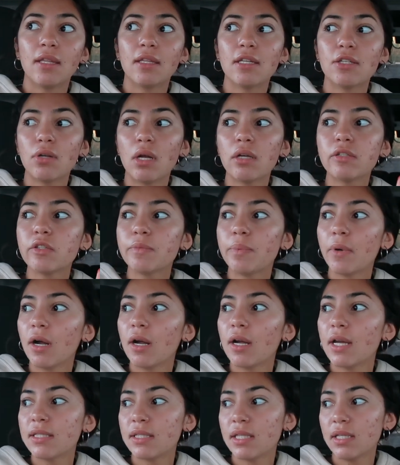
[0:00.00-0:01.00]
the stressful
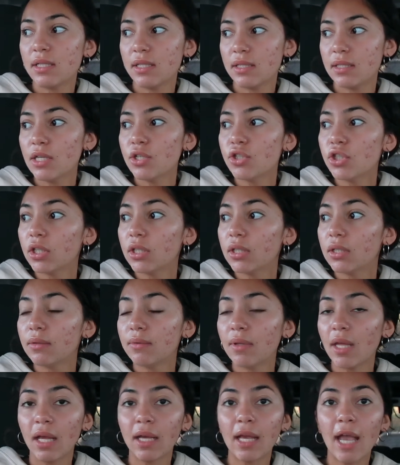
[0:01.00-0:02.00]
part is the decision
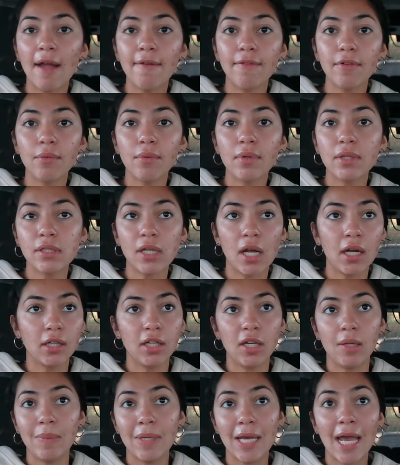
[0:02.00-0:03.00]
like everyone's not
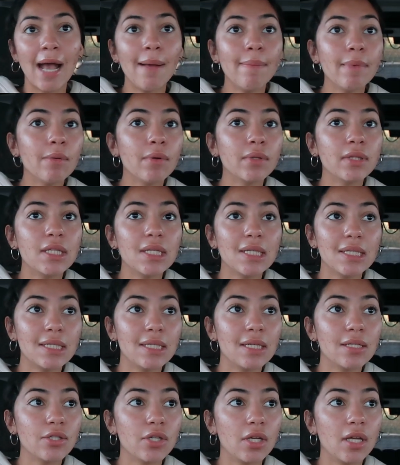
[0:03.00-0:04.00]
going to be happy with the
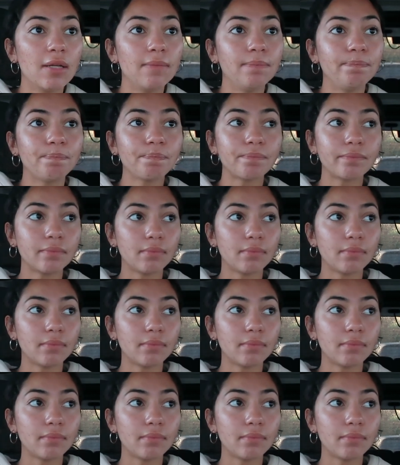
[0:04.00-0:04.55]
decision